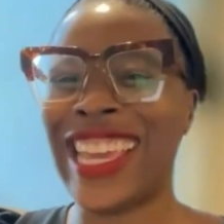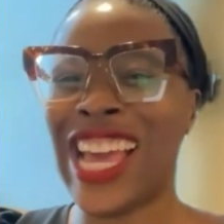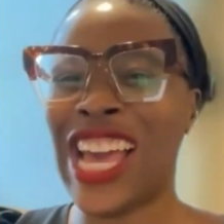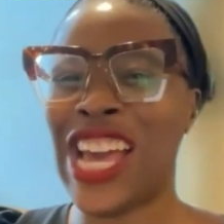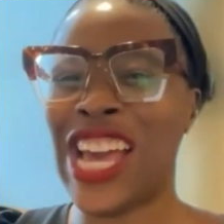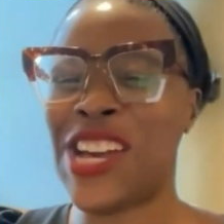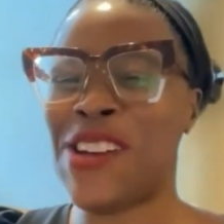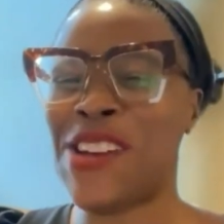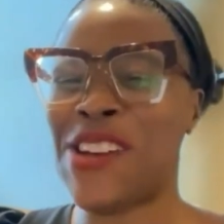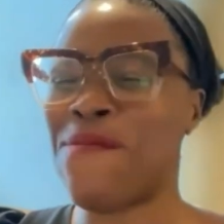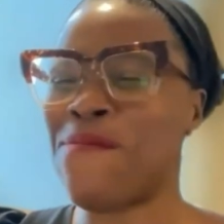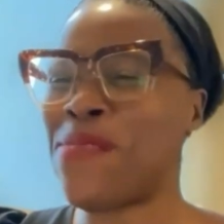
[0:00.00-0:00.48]

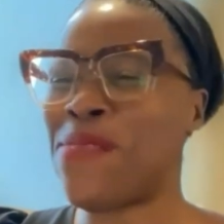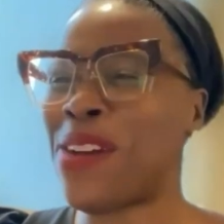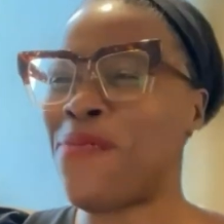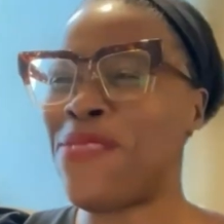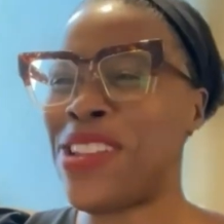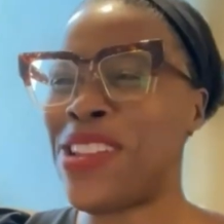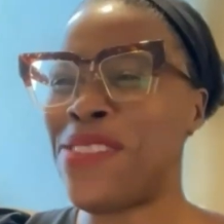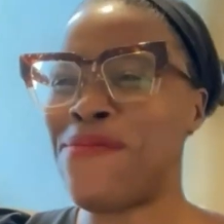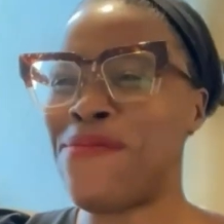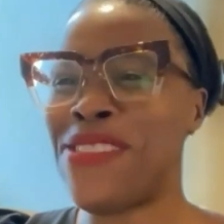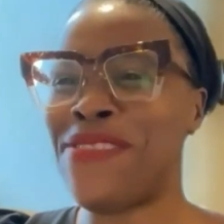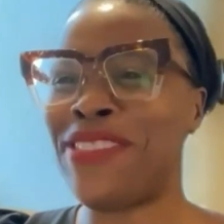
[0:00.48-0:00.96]
But I'm
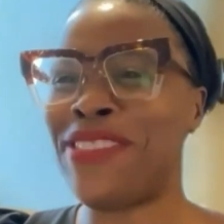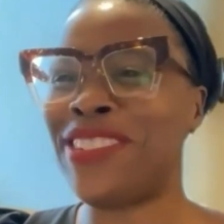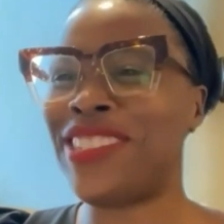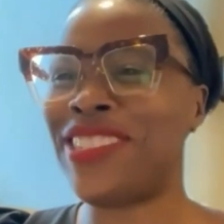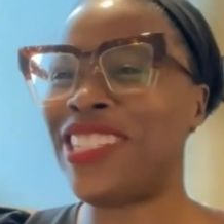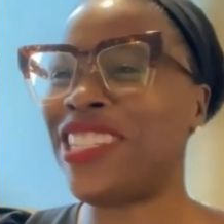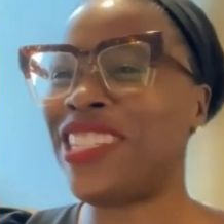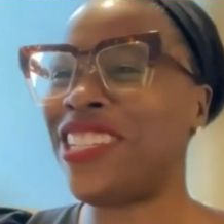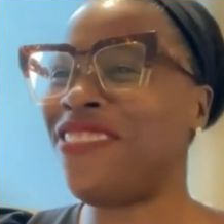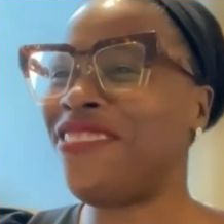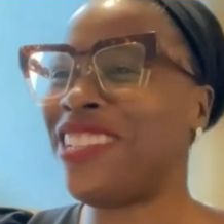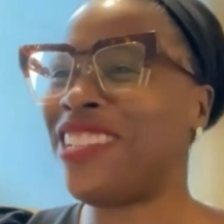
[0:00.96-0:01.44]
going to move on to
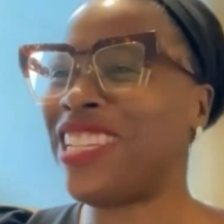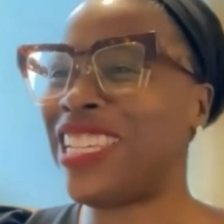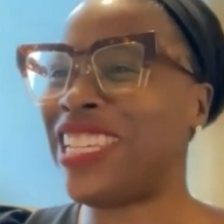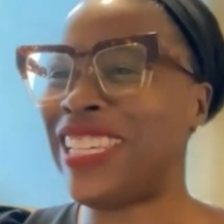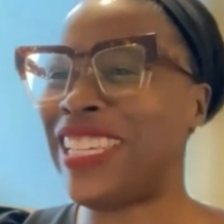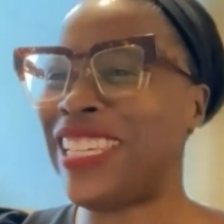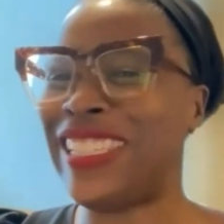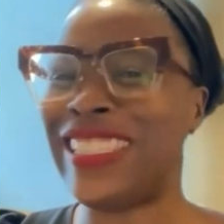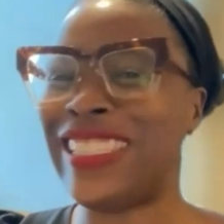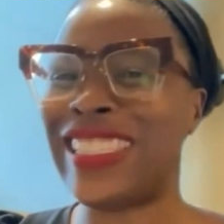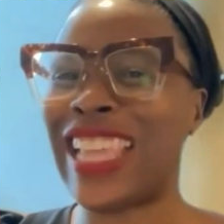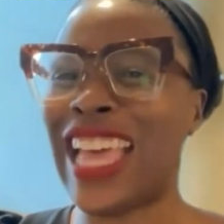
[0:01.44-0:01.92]
you,
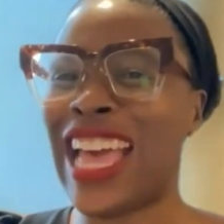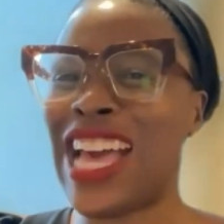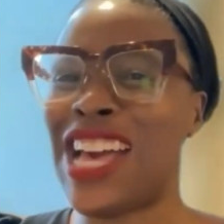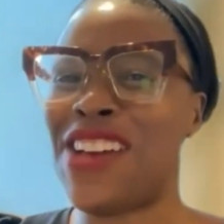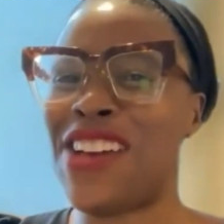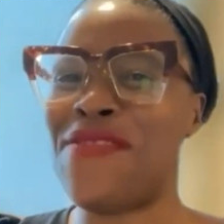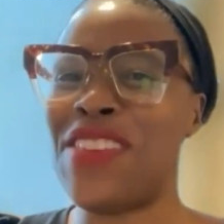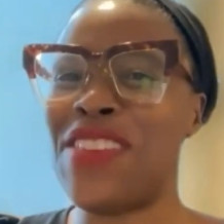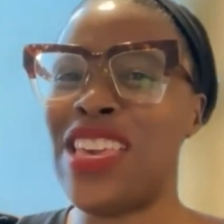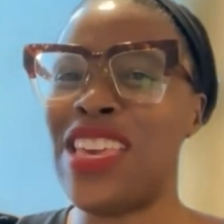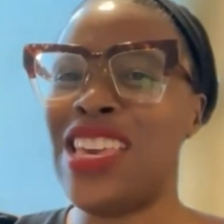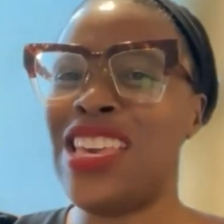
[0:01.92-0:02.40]
Elyse.